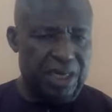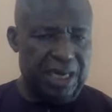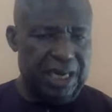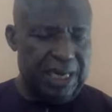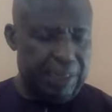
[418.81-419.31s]

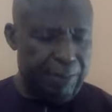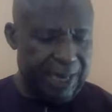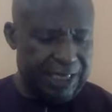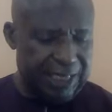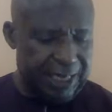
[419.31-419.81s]
In the
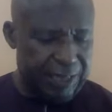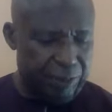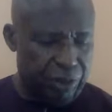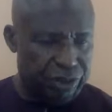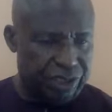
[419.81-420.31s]
mighty name
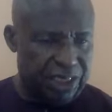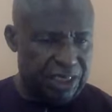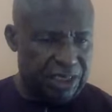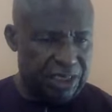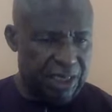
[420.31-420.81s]
of
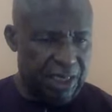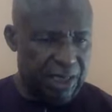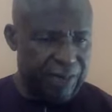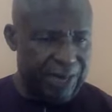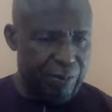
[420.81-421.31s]
Jesus.
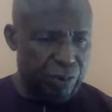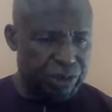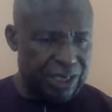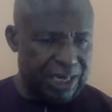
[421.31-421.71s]
Kanda.